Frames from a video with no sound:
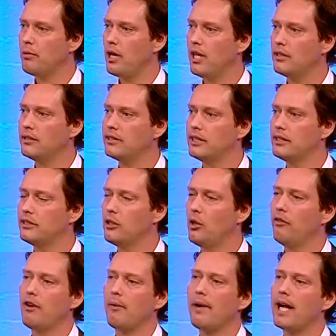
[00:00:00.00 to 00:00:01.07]
policies. So
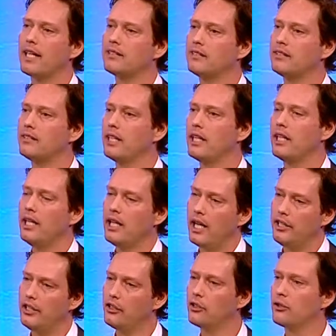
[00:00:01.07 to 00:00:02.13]
if I'm accessing
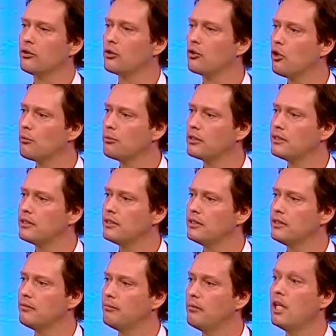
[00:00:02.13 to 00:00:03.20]
an internal corporate
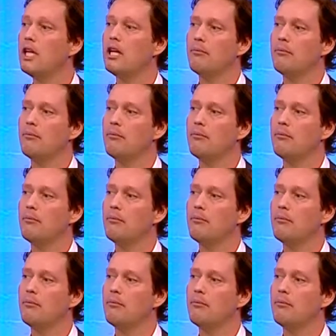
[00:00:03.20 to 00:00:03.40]
system,